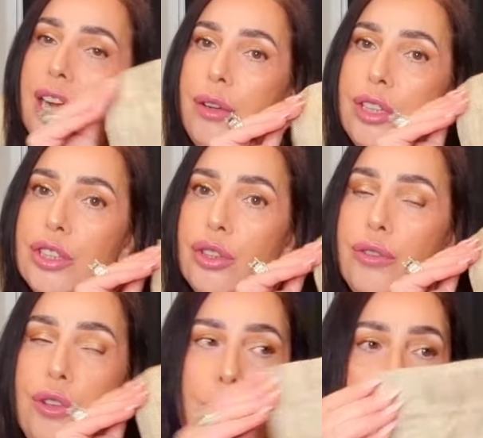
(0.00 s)
know your
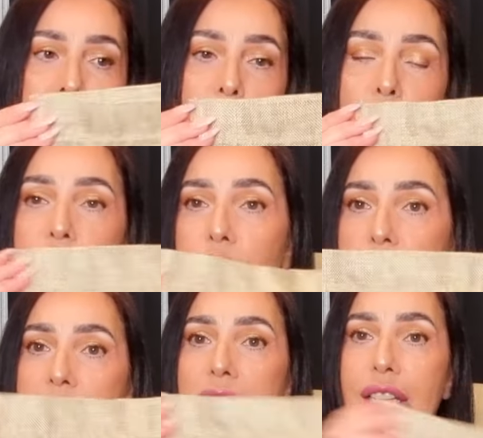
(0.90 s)
stuff comes in which i
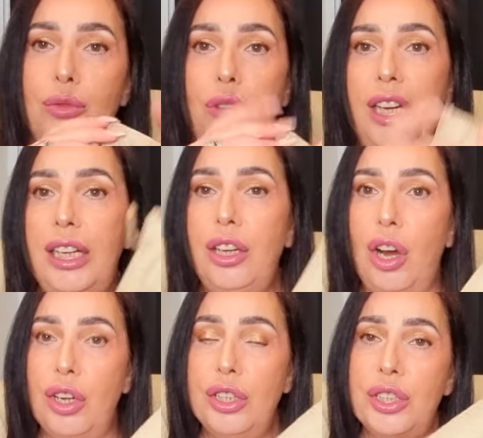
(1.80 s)
think is really
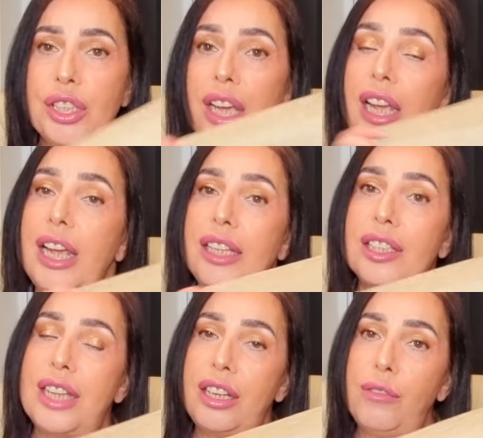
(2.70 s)
nice
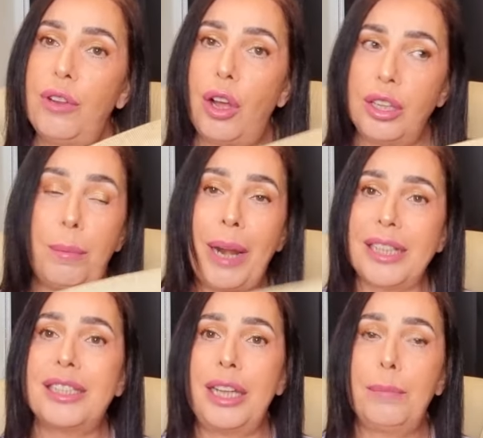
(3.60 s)
instead of like the
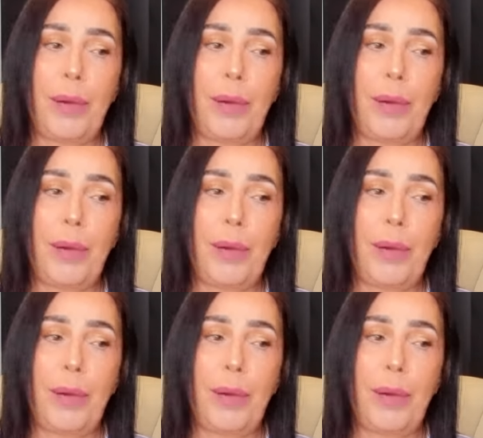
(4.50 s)
plastic